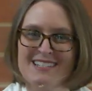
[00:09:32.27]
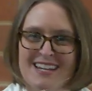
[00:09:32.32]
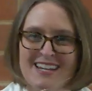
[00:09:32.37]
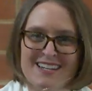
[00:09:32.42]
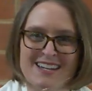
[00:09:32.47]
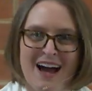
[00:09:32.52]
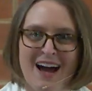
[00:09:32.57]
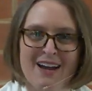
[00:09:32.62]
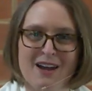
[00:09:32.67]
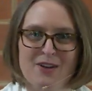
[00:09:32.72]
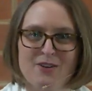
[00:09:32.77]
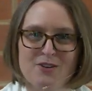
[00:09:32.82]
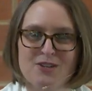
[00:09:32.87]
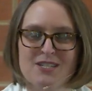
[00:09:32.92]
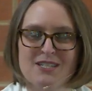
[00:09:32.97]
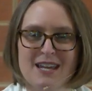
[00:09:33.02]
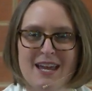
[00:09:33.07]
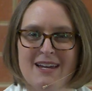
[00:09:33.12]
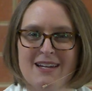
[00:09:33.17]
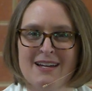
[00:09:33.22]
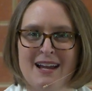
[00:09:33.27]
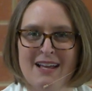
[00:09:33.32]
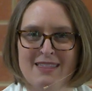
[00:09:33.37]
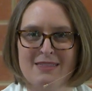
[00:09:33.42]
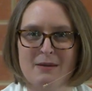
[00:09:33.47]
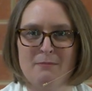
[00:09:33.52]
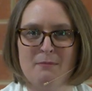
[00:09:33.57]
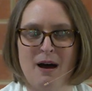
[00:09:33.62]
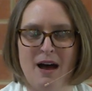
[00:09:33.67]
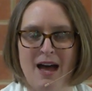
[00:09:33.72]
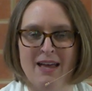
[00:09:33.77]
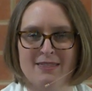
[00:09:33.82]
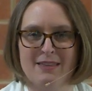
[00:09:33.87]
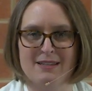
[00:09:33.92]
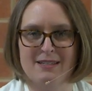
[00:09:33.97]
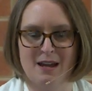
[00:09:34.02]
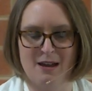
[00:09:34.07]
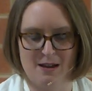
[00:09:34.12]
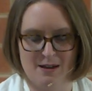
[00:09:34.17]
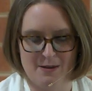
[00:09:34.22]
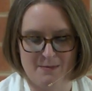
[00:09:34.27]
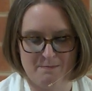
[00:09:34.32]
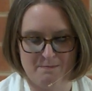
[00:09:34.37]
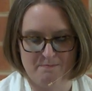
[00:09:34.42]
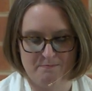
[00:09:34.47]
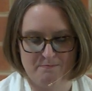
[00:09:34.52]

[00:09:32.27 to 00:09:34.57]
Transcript: did not understand it at the, at the time.